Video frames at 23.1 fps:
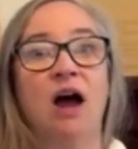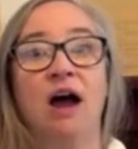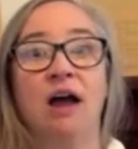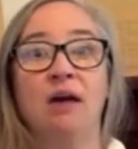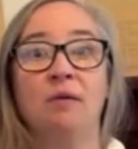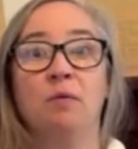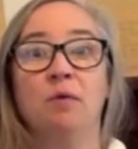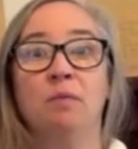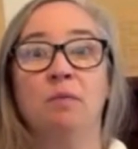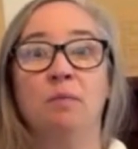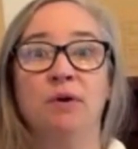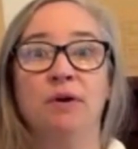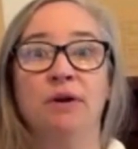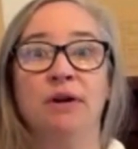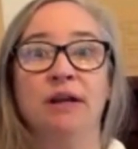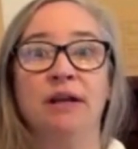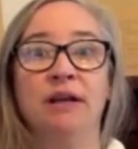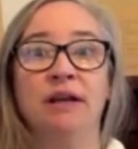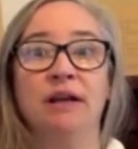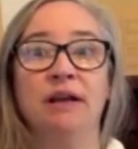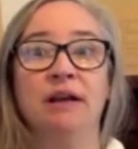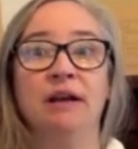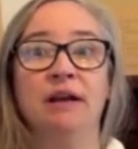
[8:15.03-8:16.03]
I will put
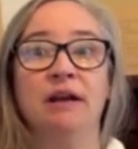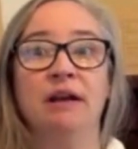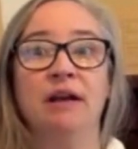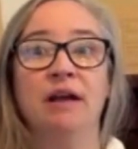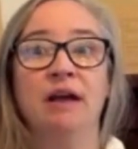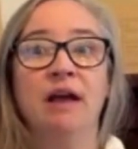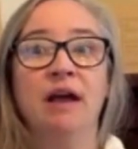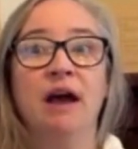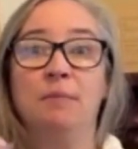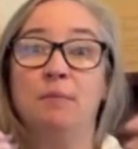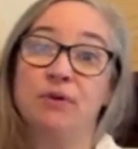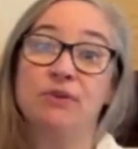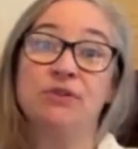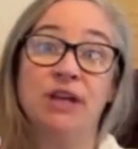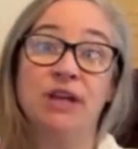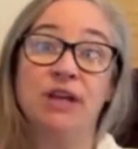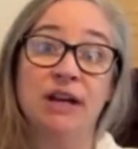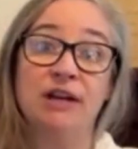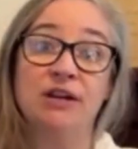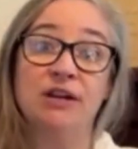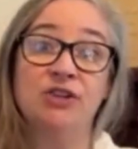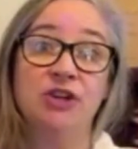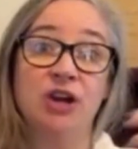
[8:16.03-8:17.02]
in a
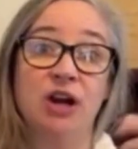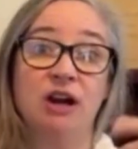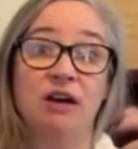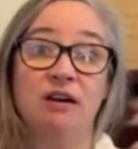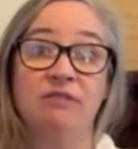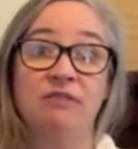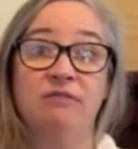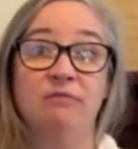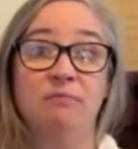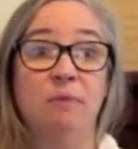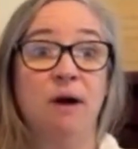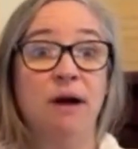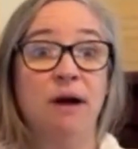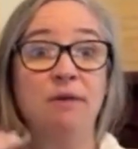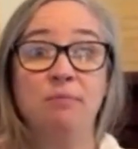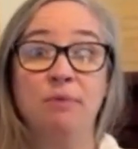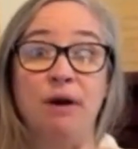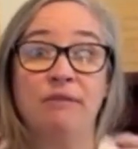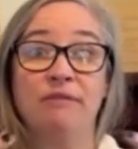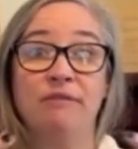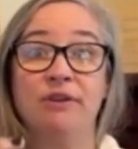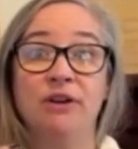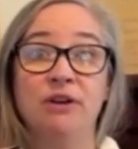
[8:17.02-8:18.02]
percentage of my
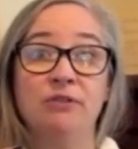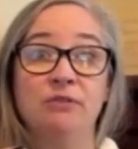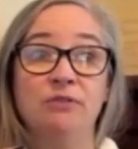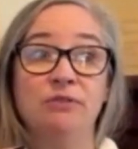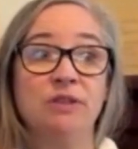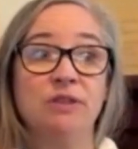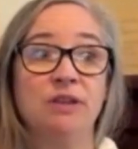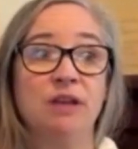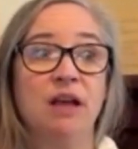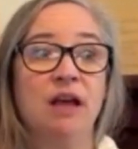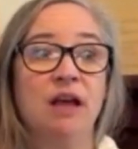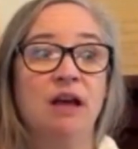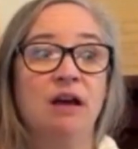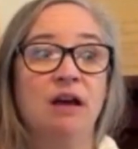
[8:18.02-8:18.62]
revenues